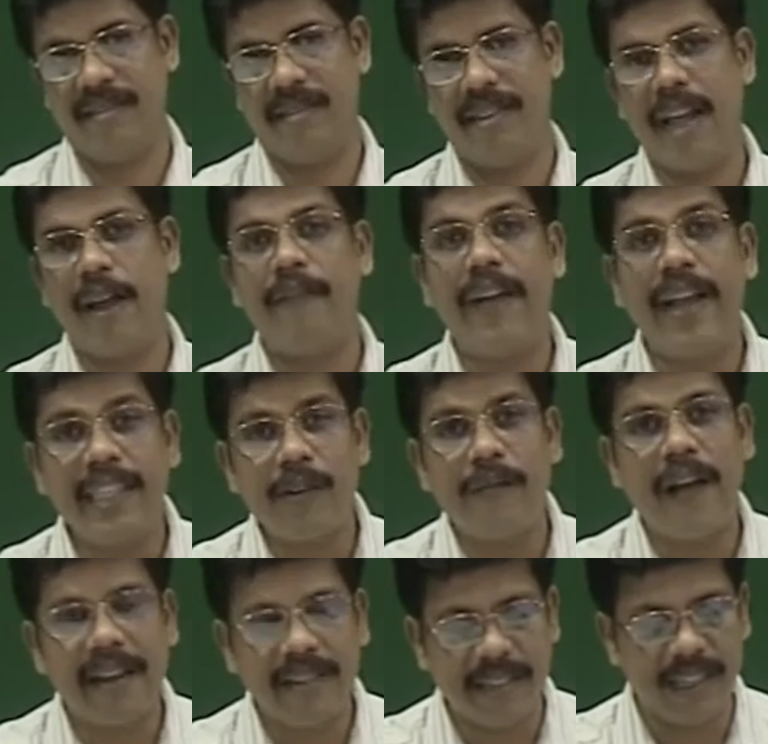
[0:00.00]
There are ways of
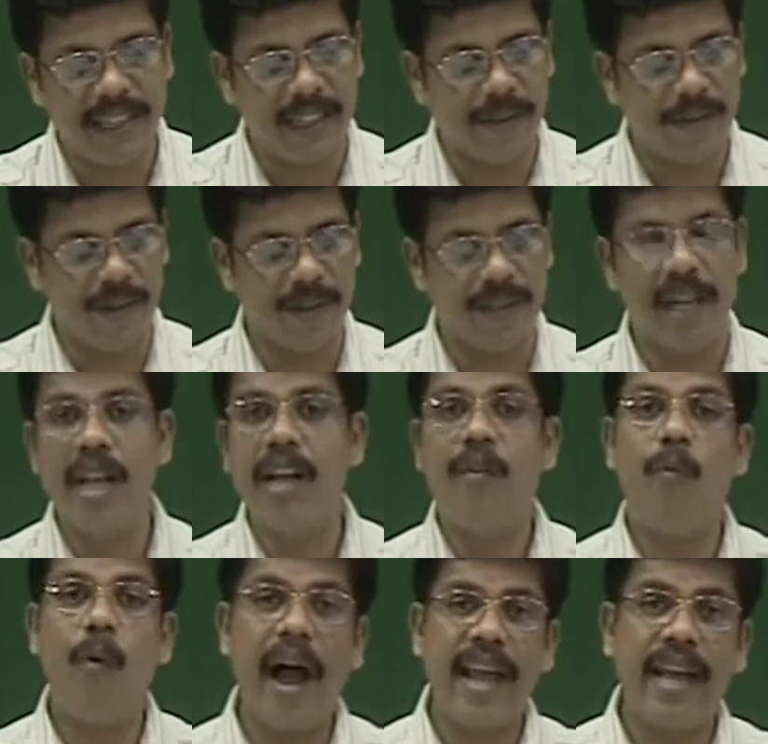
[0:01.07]
acting in the world.
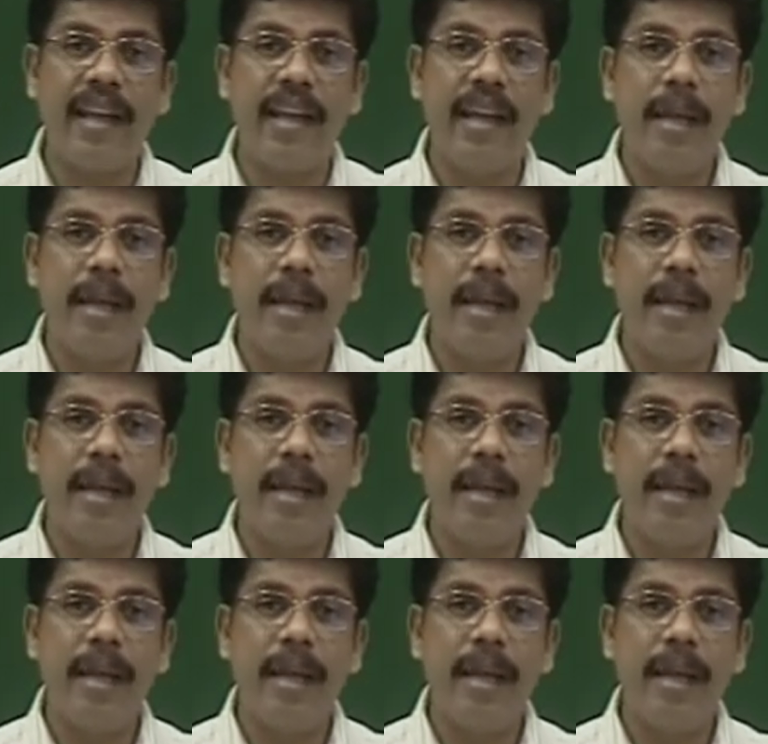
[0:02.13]
Why?